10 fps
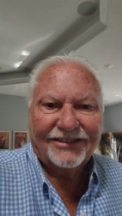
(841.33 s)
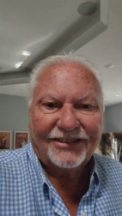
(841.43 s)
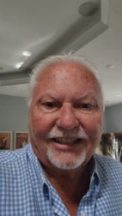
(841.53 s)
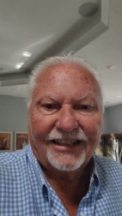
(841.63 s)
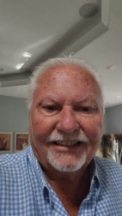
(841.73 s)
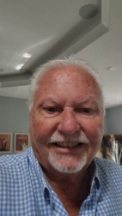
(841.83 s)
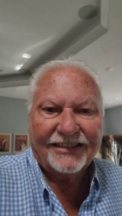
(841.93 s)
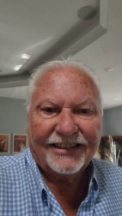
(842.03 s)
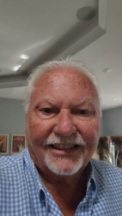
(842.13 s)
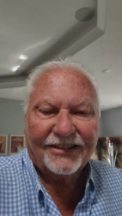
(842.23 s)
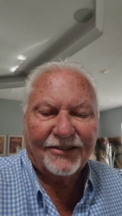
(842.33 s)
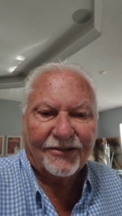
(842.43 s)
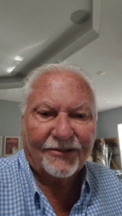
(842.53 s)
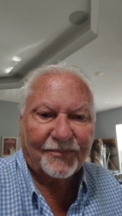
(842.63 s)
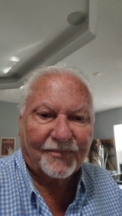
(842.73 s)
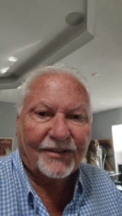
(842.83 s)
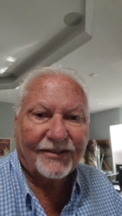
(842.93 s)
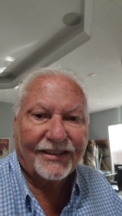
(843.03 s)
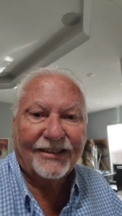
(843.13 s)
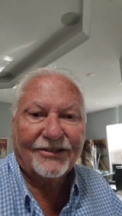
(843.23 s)
It's just the ay girl.
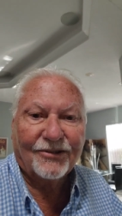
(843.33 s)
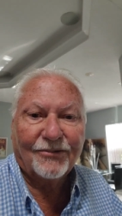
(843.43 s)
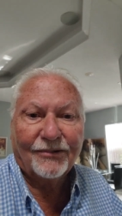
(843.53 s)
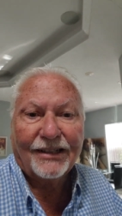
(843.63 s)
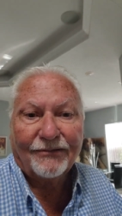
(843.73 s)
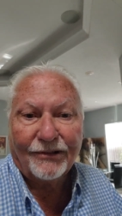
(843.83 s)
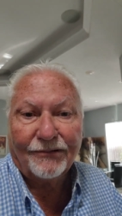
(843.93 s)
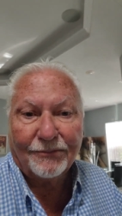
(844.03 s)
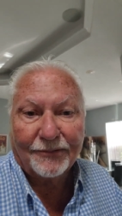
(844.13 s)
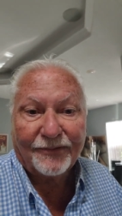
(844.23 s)
All right, so we'll